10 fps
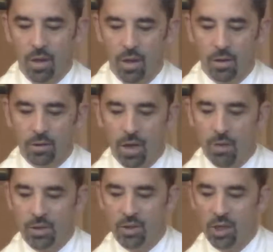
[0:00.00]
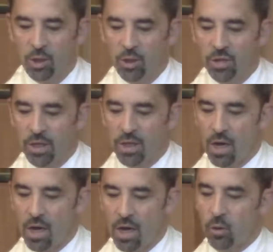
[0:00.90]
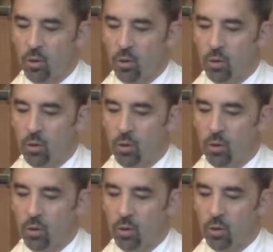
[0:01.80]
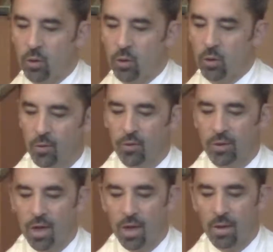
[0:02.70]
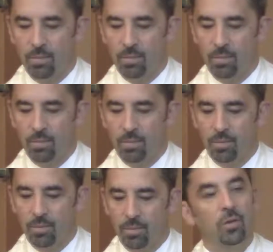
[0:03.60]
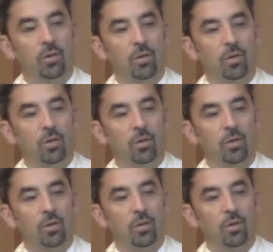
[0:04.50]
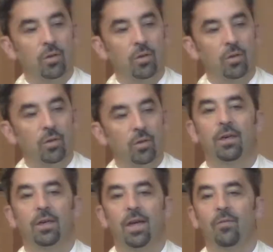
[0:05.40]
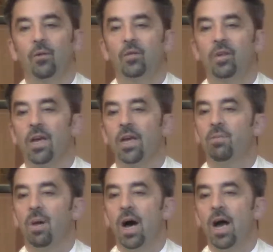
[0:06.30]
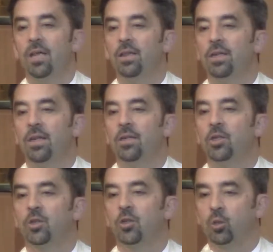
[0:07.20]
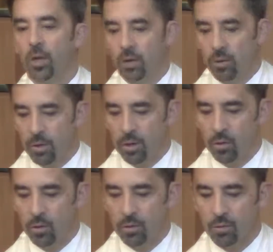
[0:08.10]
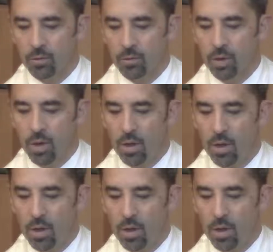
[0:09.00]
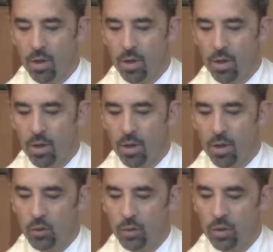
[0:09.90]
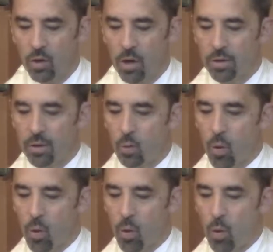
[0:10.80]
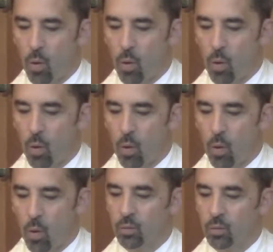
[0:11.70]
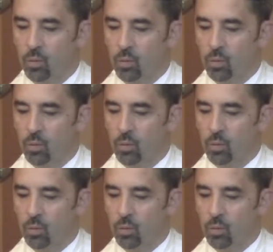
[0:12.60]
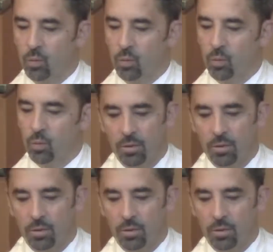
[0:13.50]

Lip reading: The Talmud teaches that God created us all from the first Adam so that no human being could ever say, my lineage is greater than yours. But just in case we thought the white supremacists were after someone else,